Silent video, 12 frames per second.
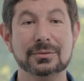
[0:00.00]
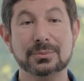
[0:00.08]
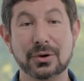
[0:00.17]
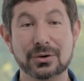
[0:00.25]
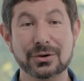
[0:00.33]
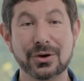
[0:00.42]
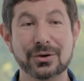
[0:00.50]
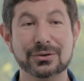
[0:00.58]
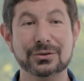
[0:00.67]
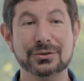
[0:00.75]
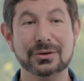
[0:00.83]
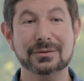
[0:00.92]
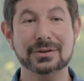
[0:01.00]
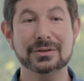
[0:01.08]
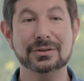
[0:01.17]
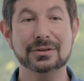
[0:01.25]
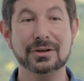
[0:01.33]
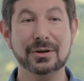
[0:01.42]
protocols, and services into